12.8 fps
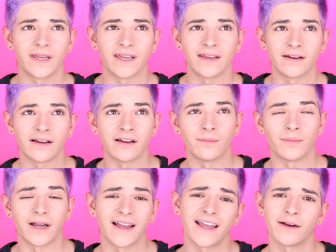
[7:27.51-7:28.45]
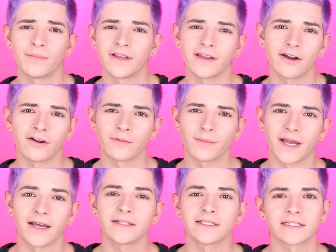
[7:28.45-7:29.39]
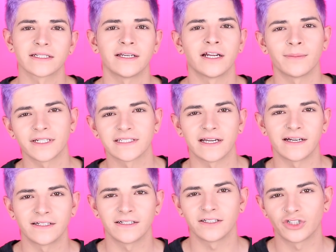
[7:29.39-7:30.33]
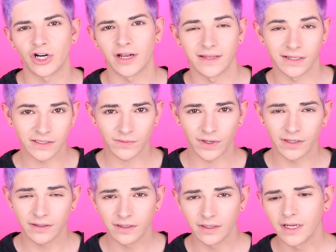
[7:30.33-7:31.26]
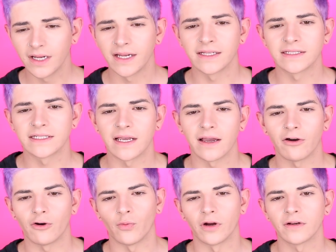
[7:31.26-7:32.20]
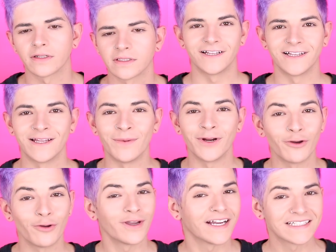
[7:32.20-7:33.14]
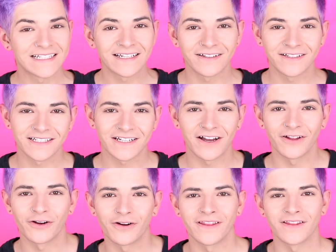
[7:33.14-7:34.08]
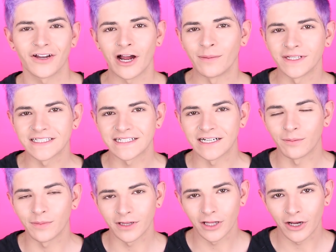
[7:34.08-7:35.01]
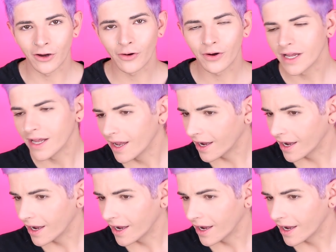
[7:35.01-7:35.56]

and I had pink hair in the past, and I'm excited to try this one and see how it works. Let me know what you guys think of this color in the comments down below.